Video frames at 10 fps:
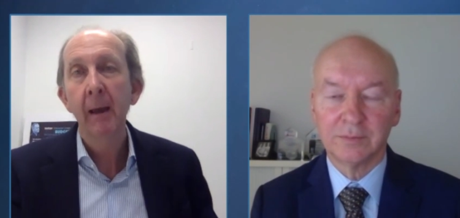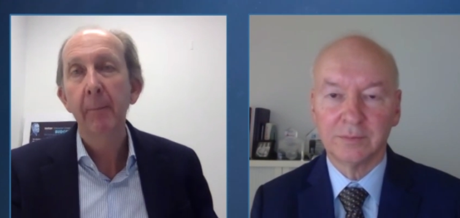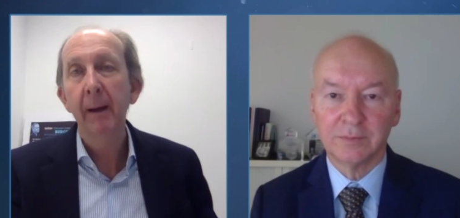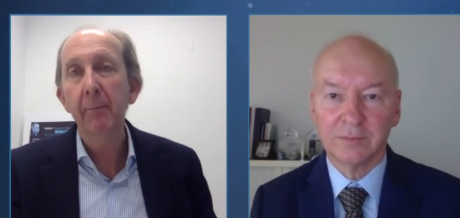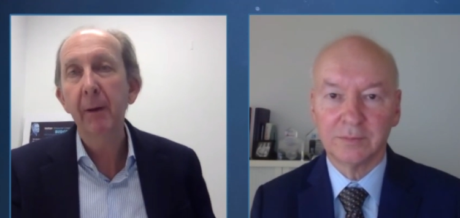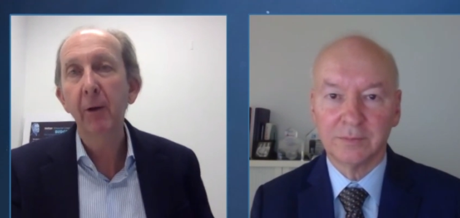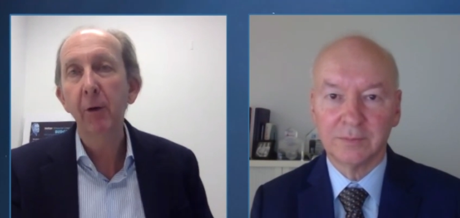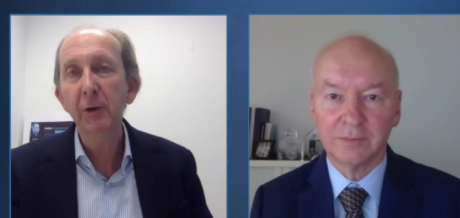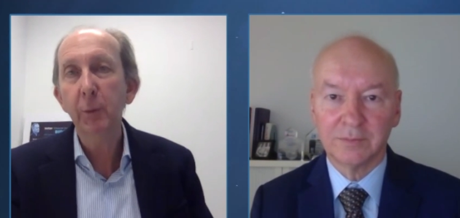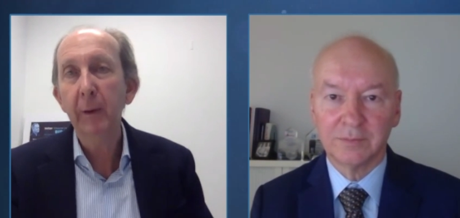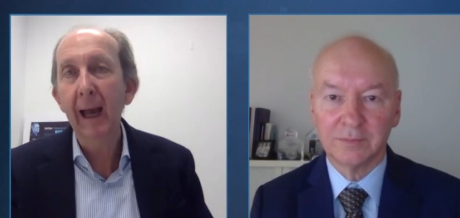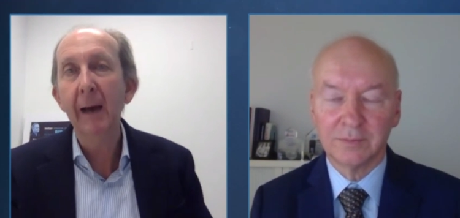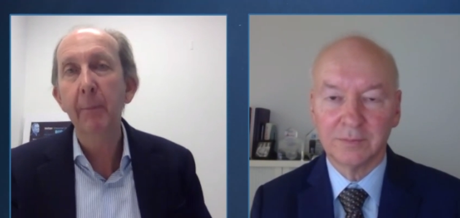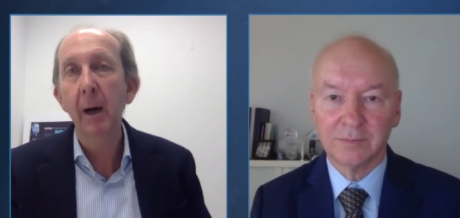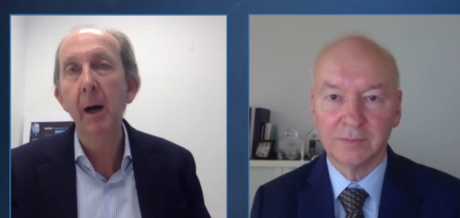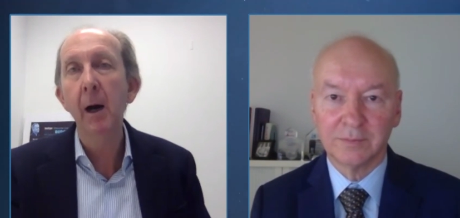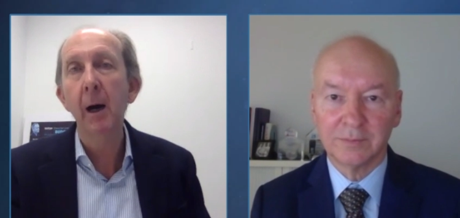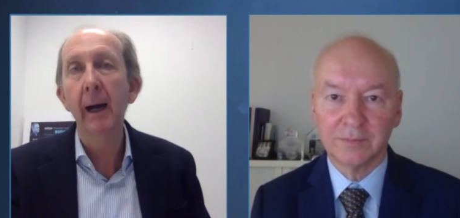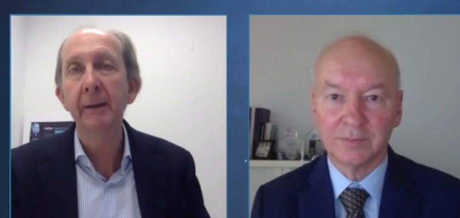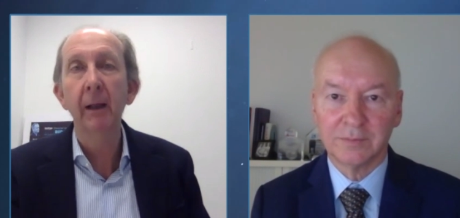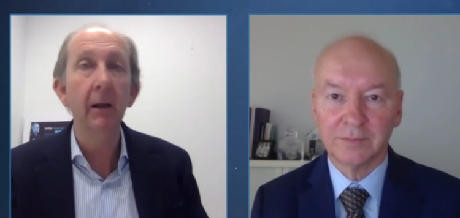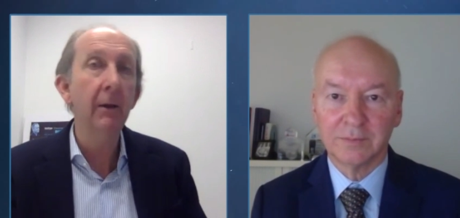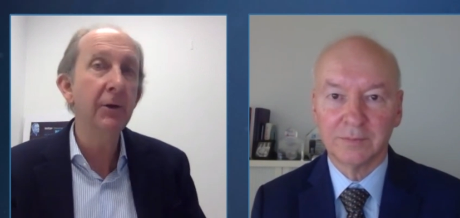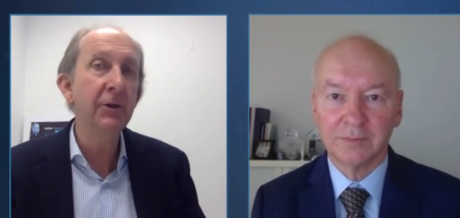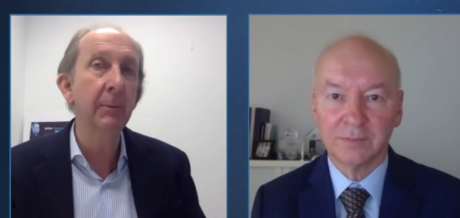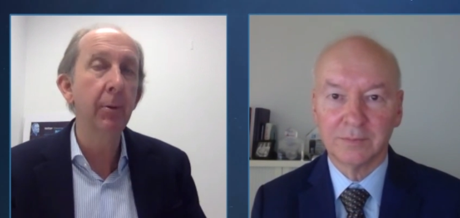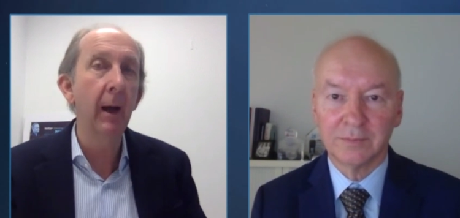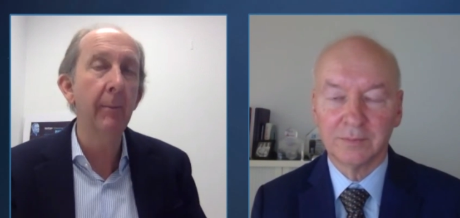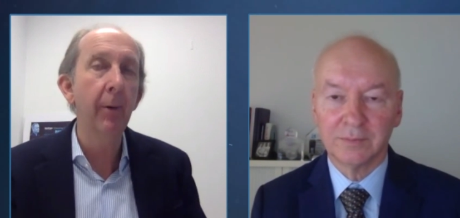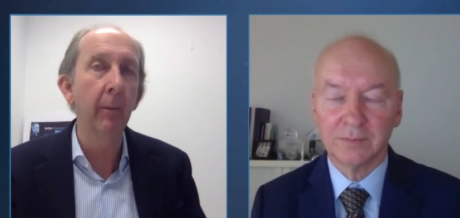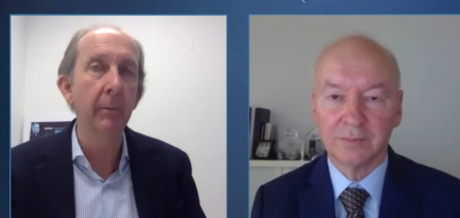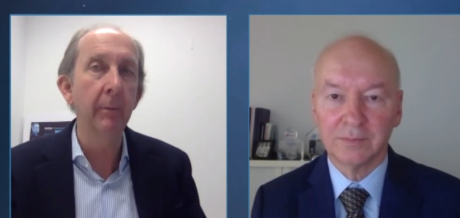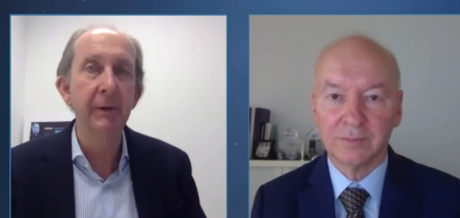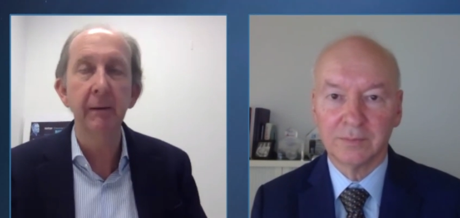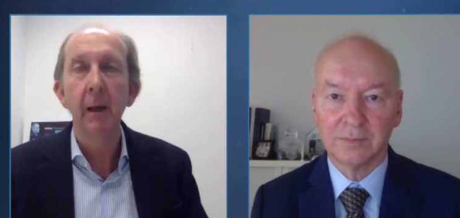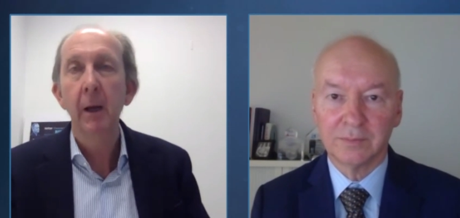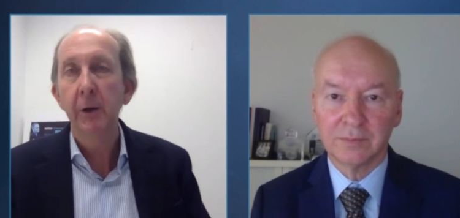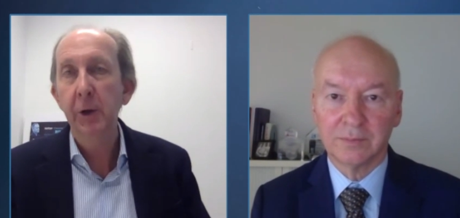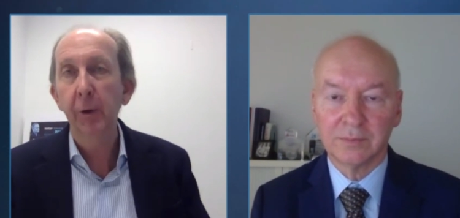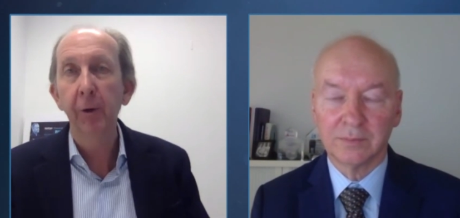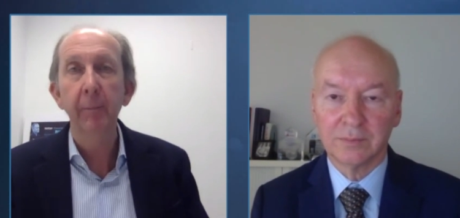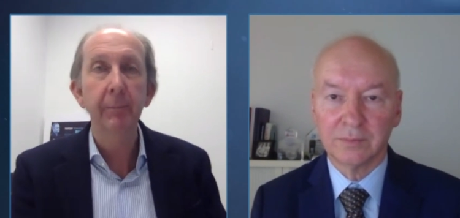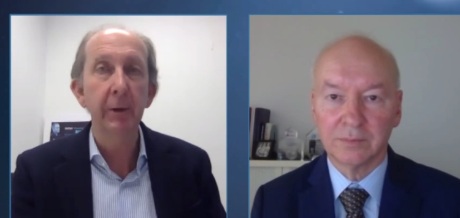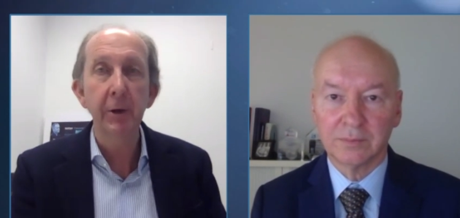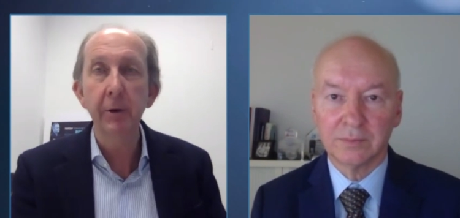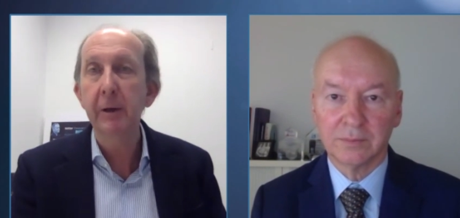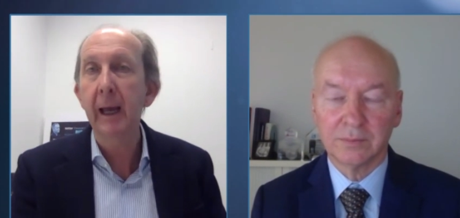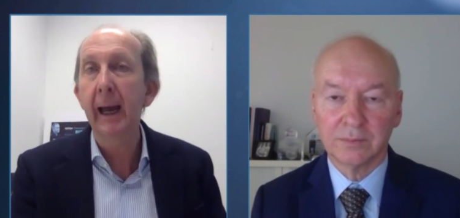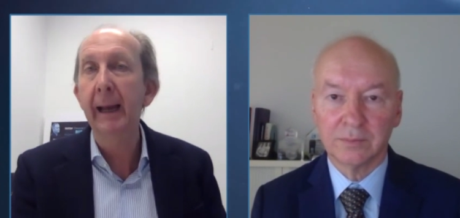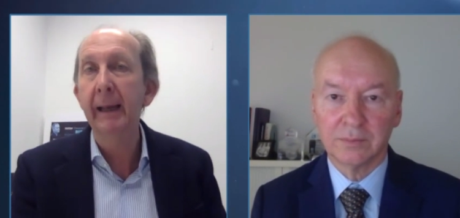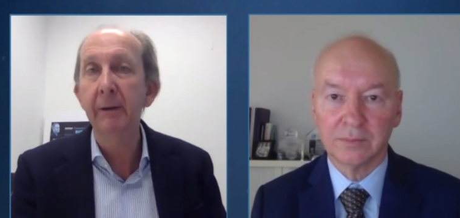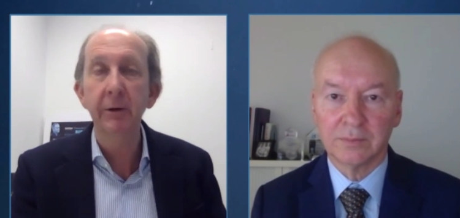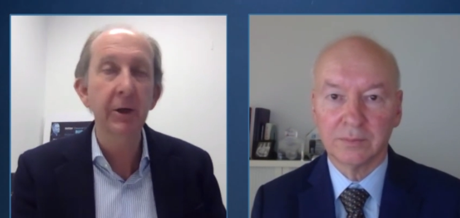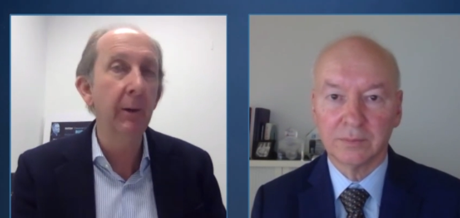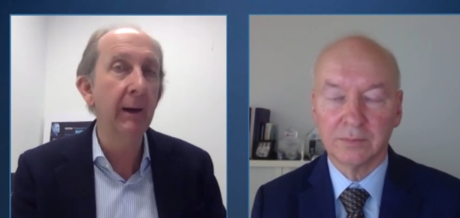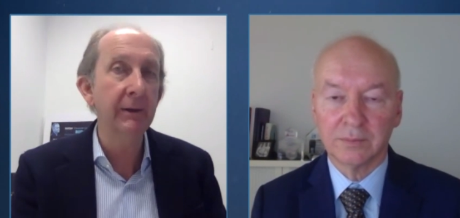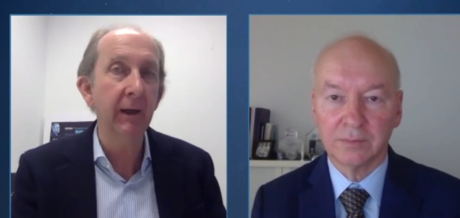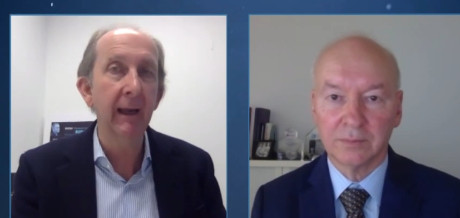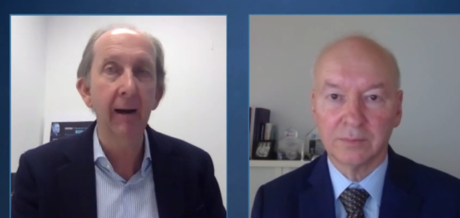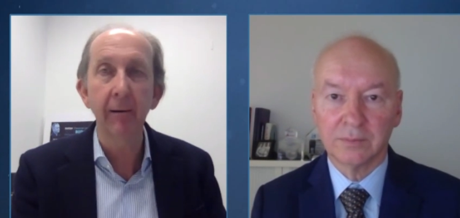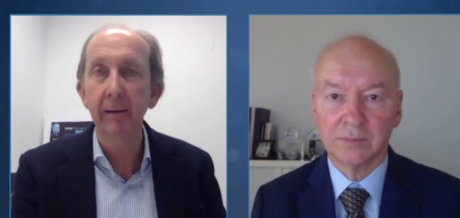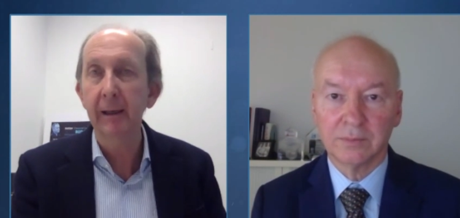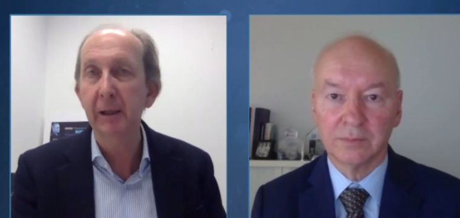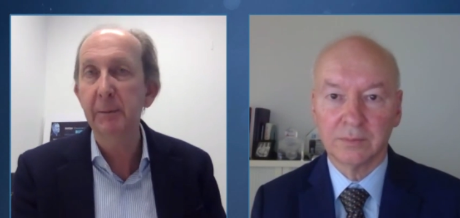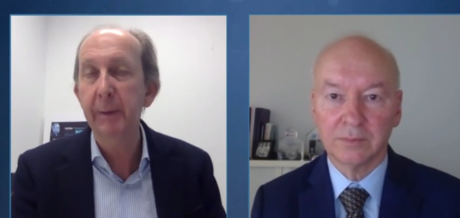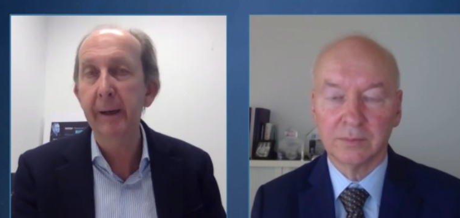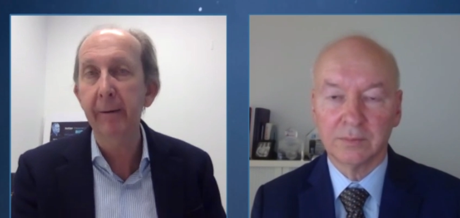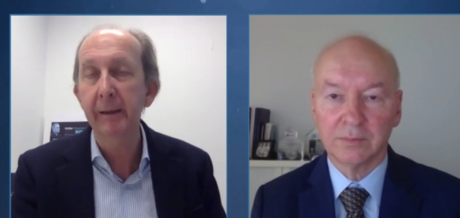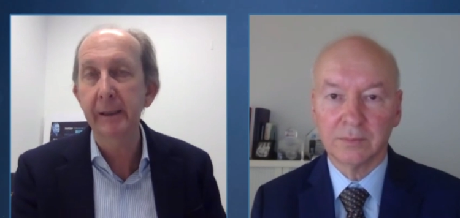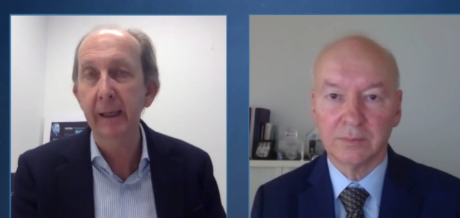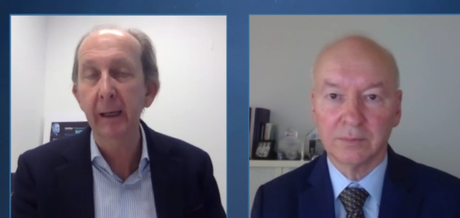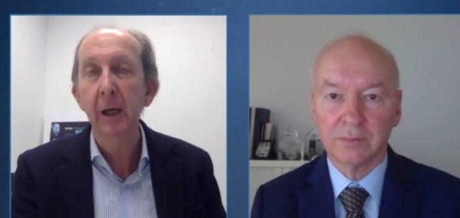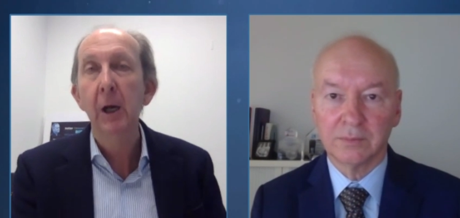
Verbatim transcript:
Speaker 1: But because we are behind, a lot of the supply problems that Europe, the UK, and the US are currently experiencing,